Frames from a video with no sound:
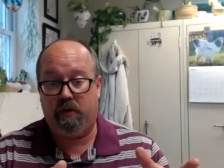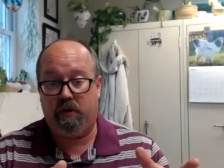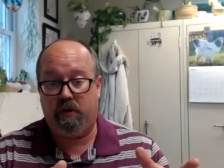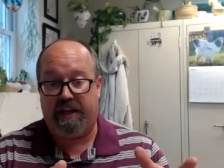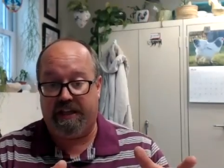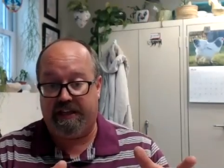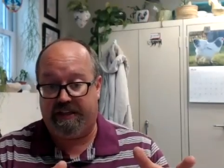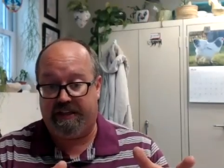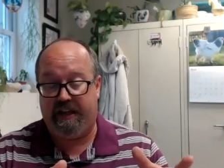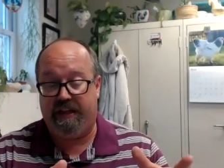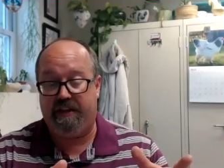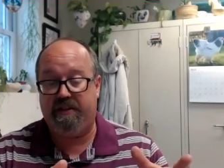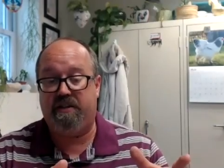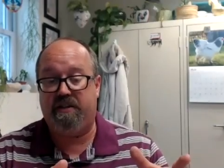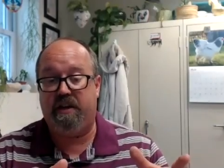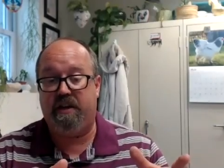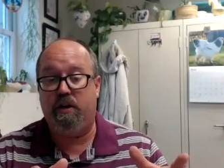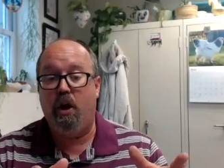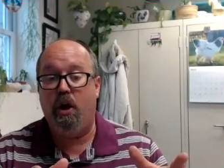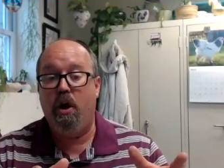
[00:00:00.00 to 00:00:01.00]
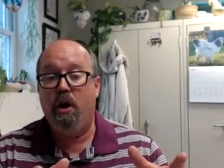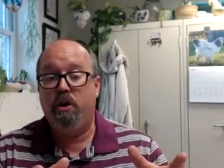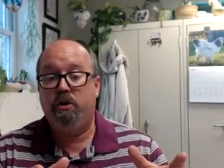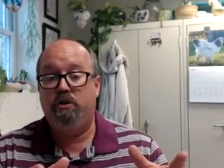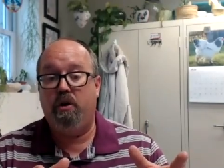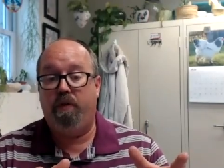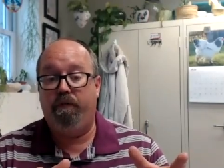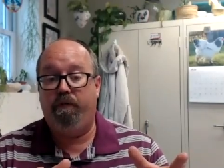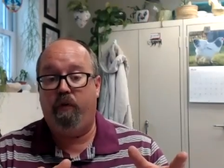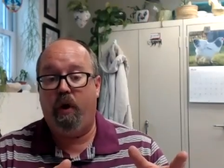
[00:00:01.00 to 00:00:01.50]
consistent
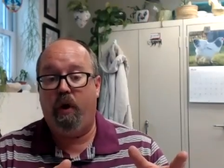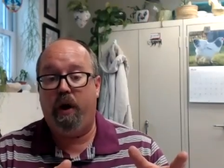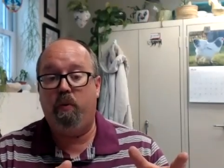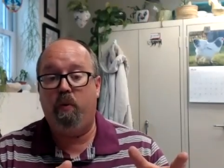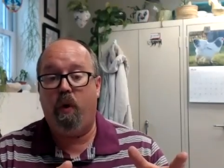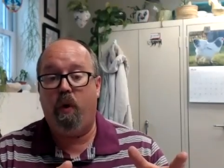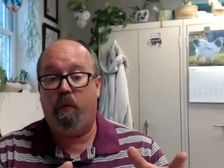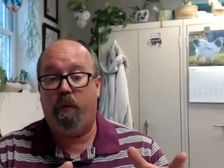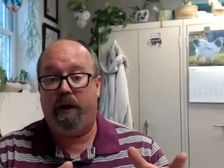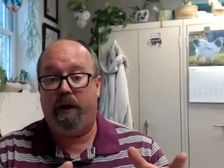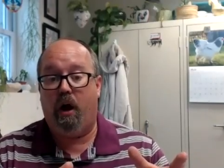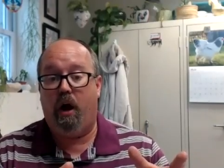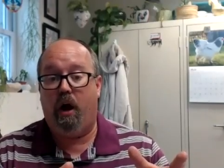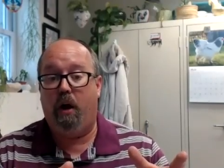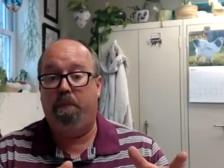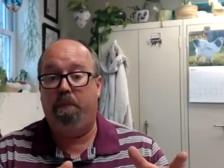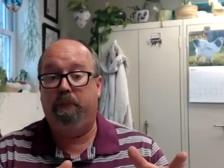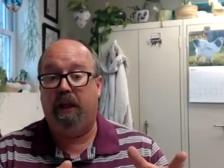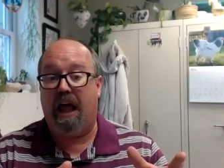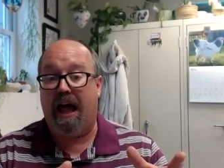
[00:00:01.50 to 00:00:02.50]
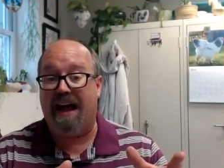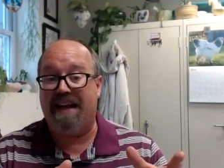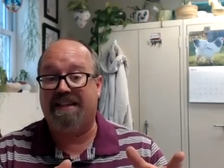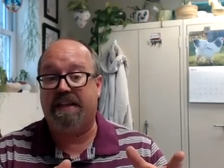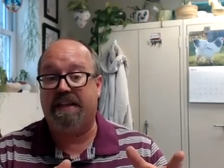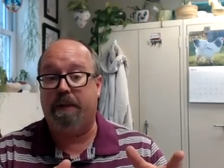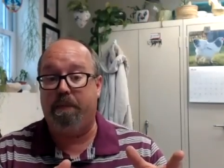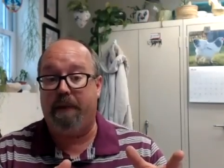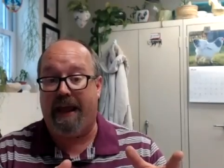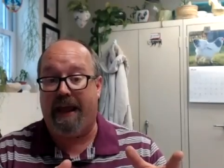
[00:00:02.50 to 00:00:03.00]
to avoid what we call
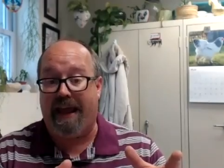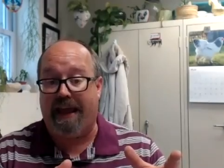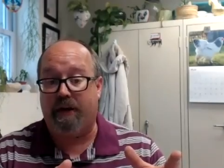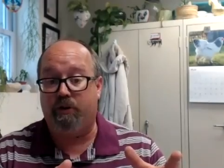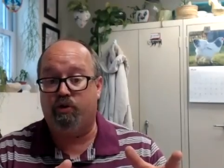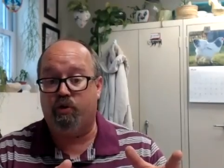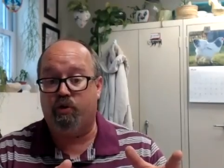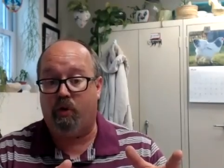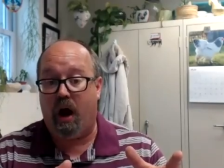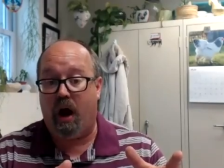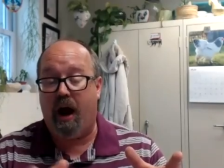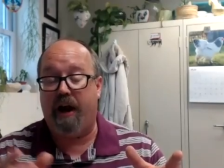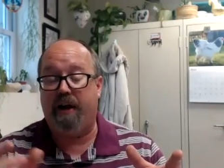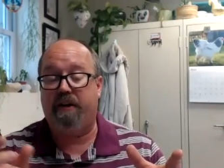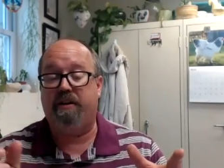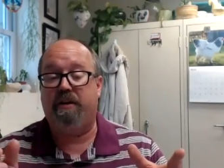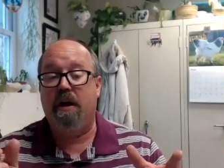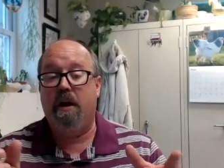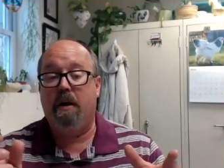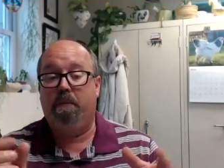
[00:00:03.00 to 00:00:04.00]
blossom end rot.